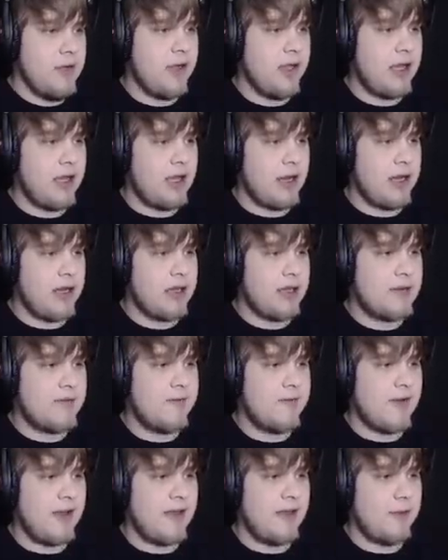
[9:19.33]
Can I
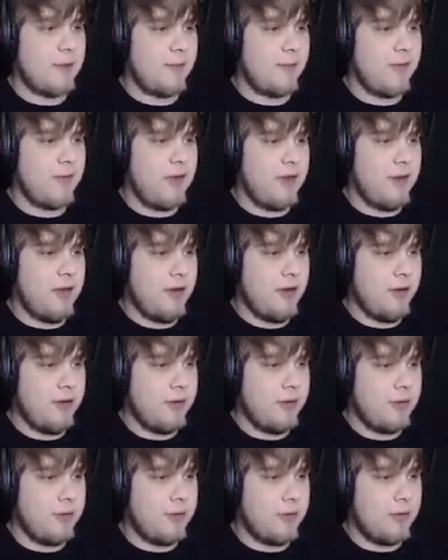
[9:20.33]
find something here?
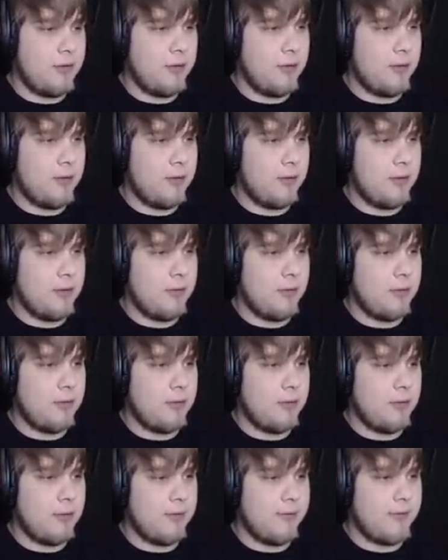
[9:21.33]

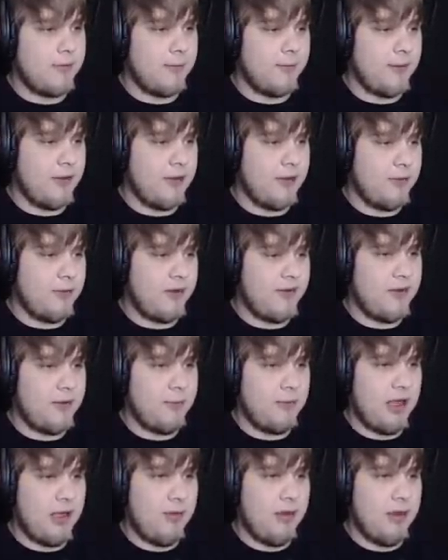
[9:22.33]
Something
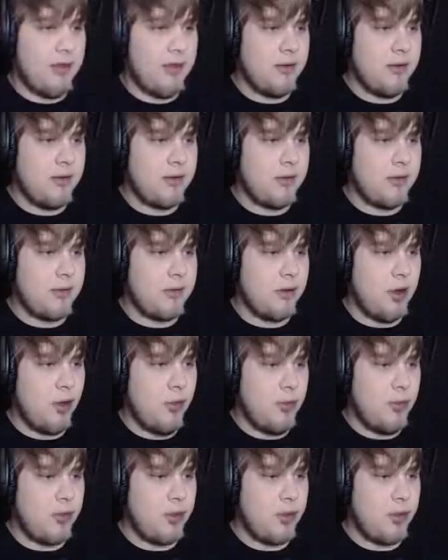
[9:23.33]
interesting, maybe? No,